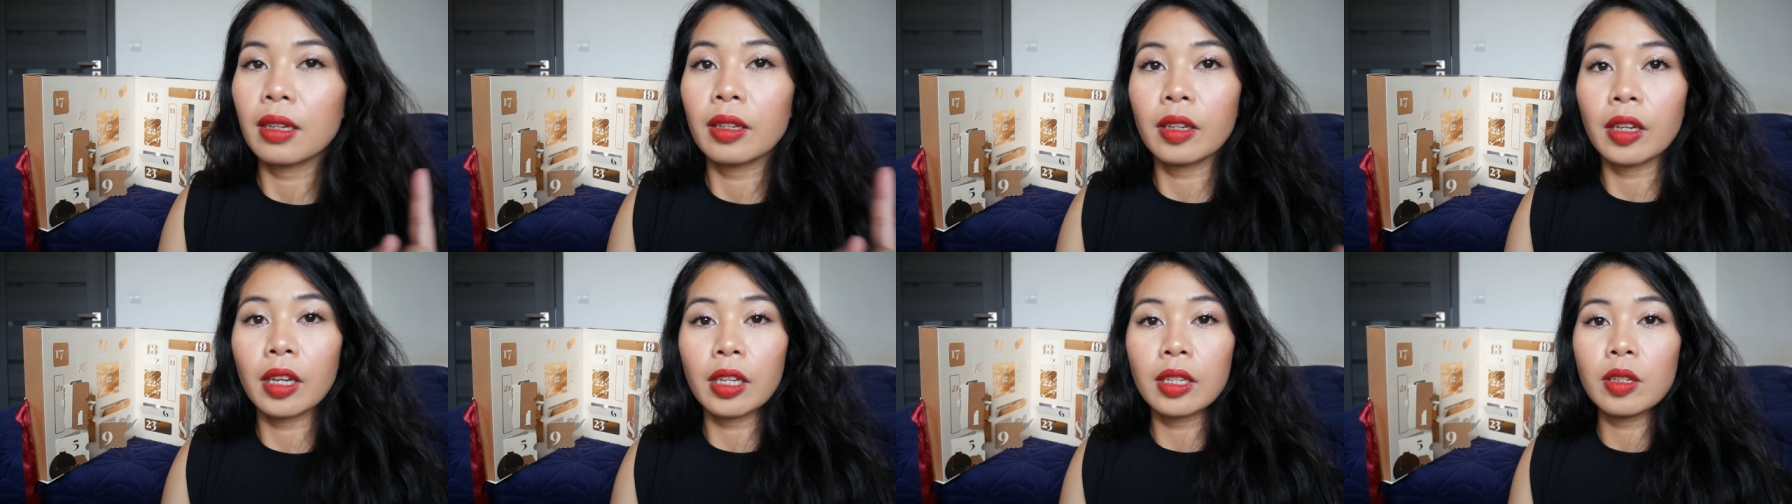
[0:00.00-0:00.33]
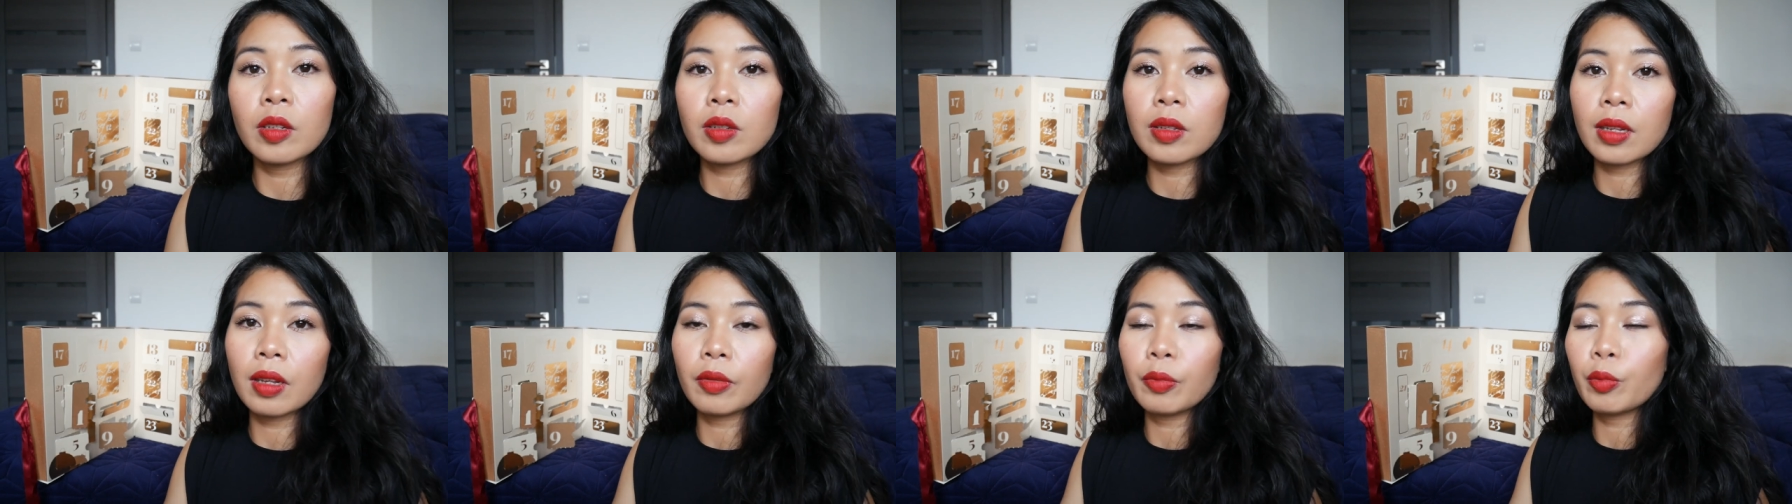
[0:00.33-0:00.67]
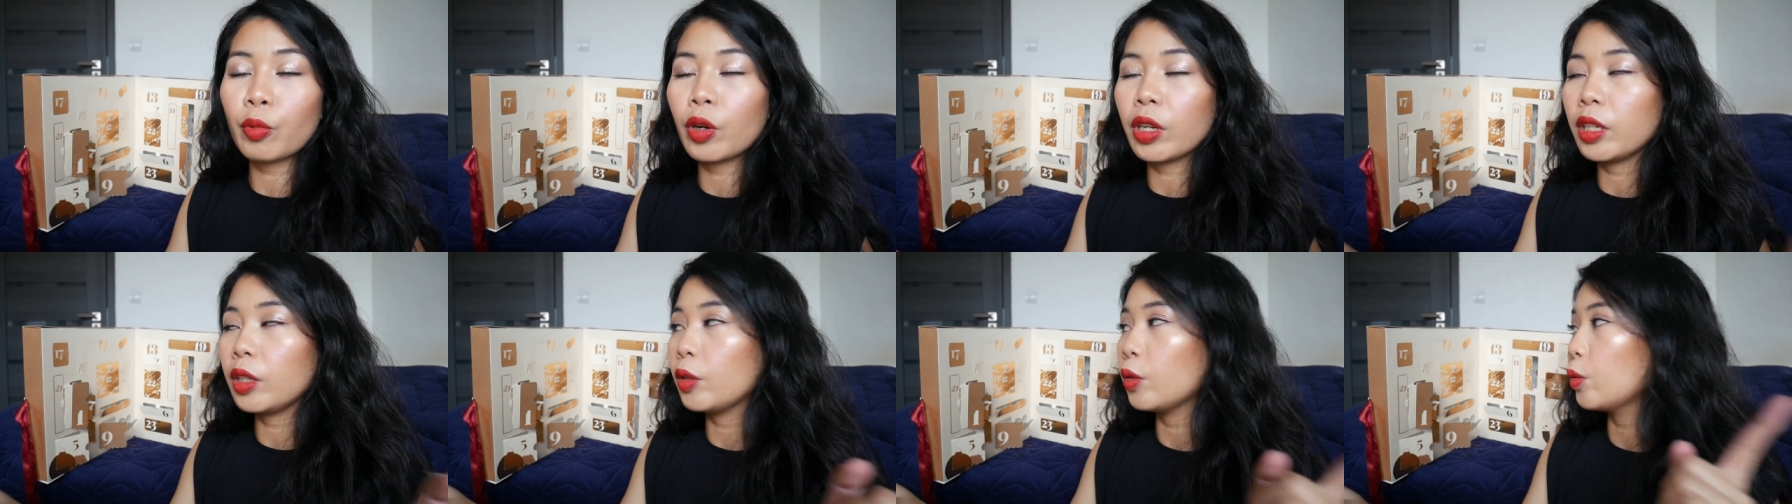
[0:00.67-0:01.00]
can use that
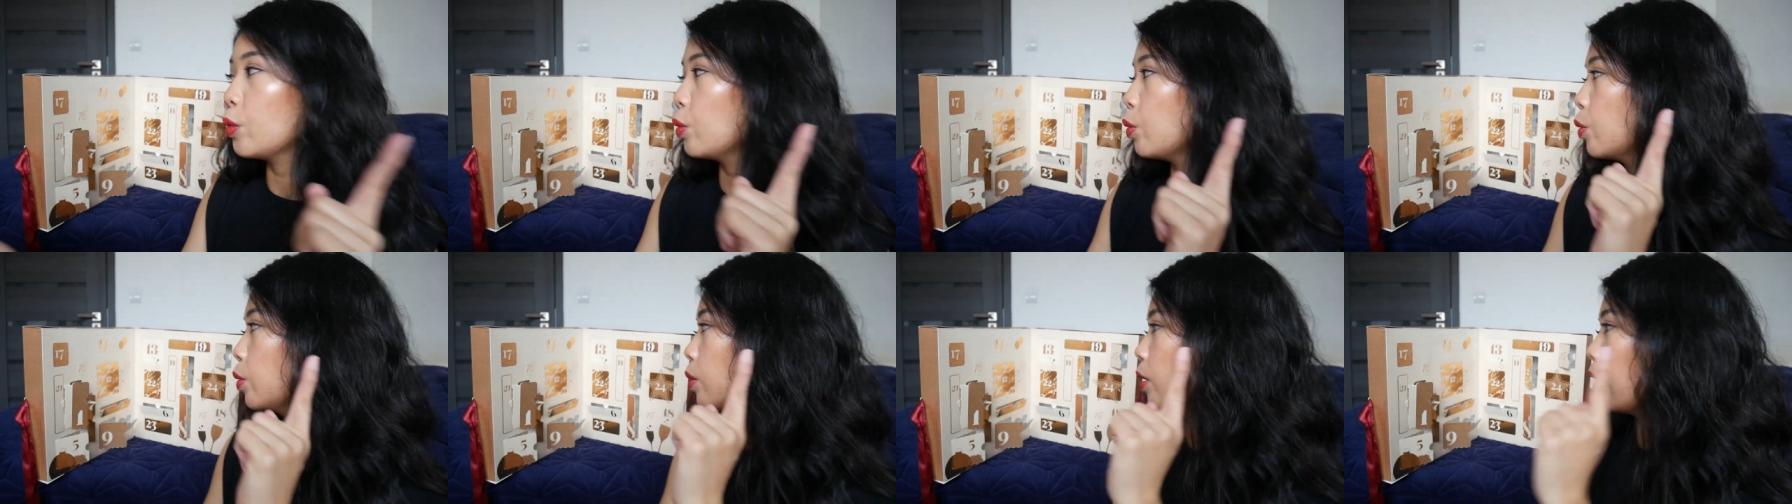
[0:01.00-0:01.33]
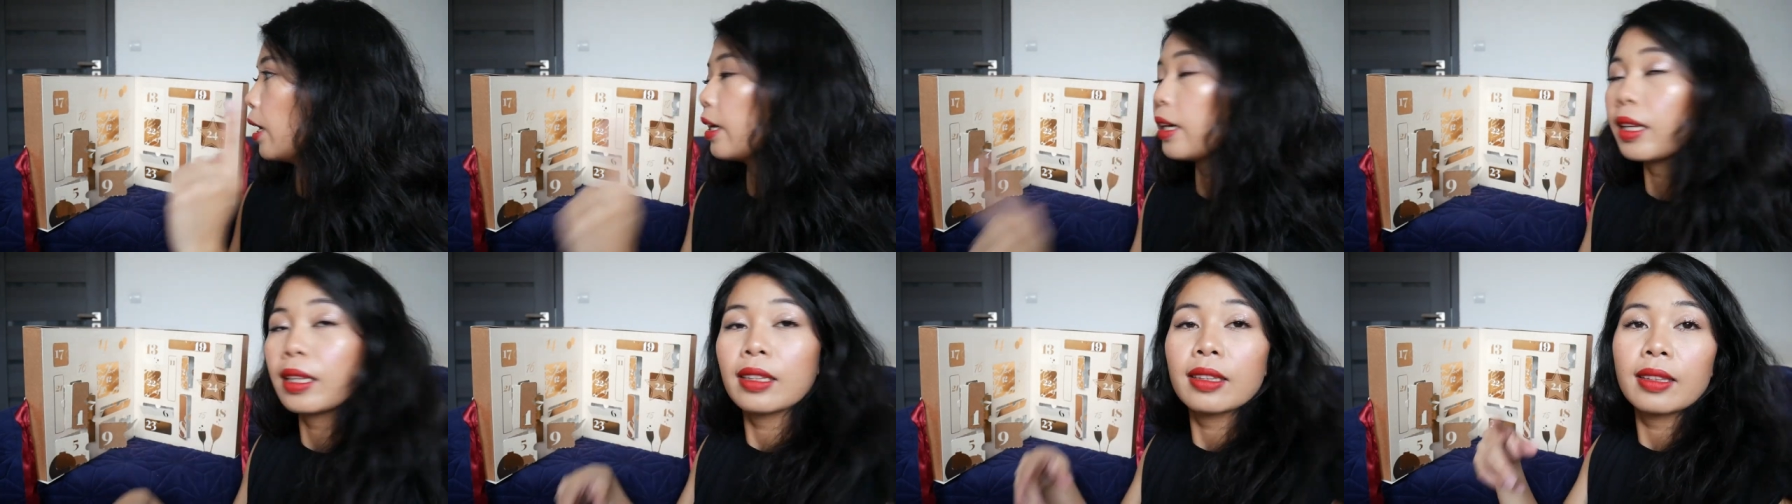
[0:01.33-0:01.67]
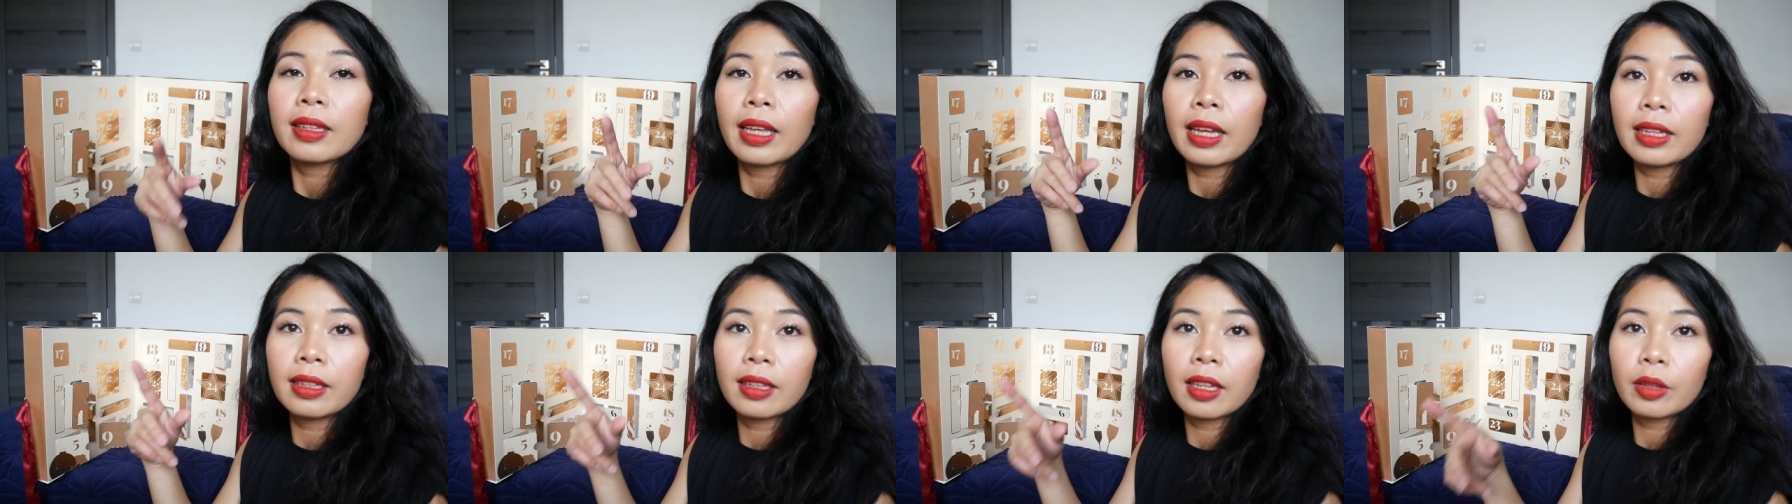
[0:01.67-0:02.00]
when you I can
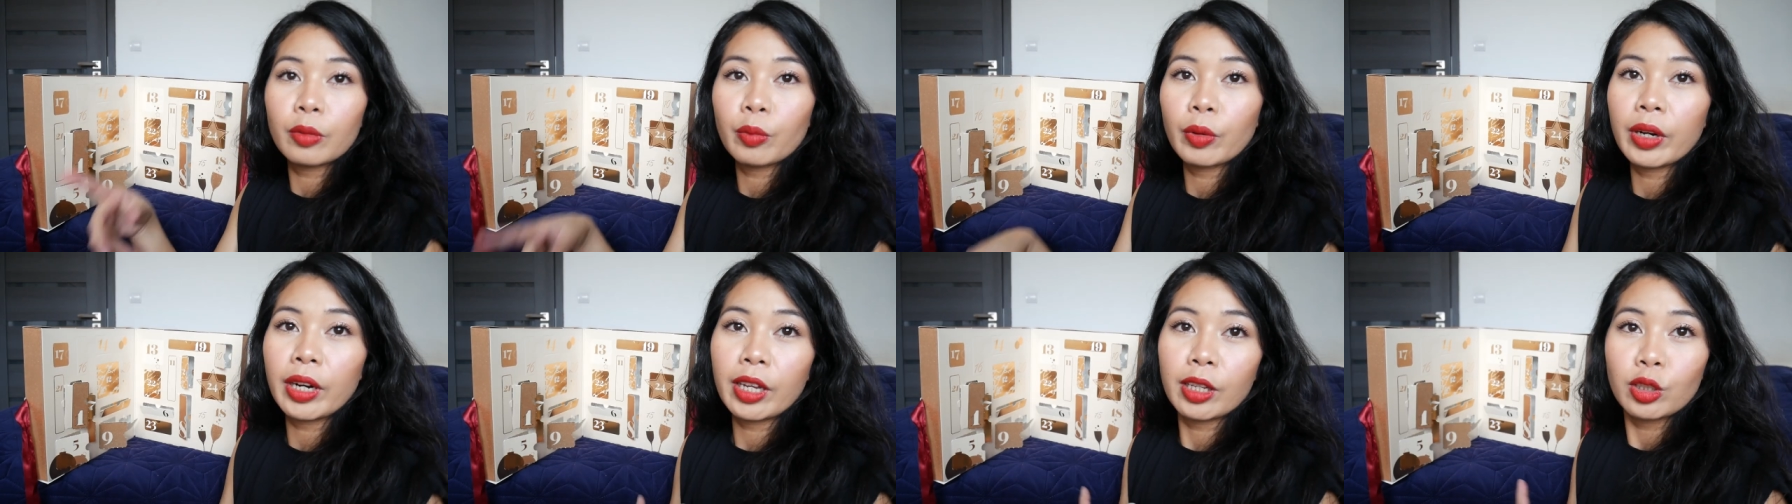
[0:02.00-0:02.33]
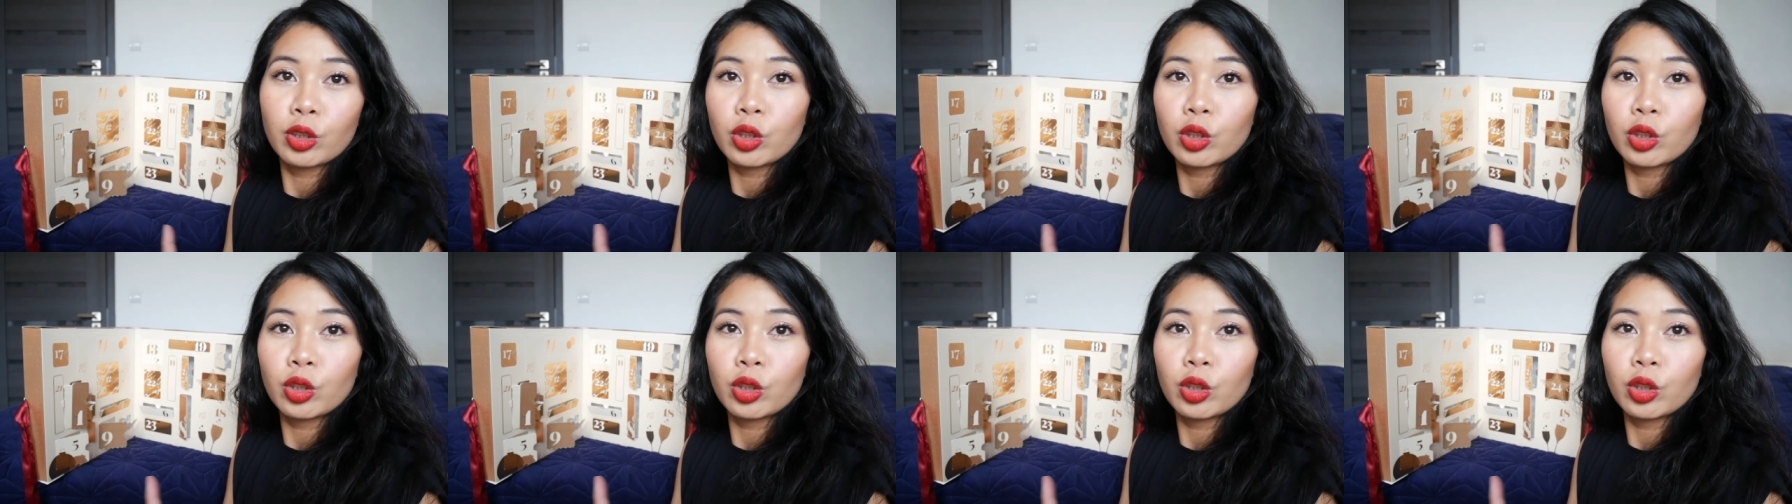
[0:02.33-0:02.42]
take that when I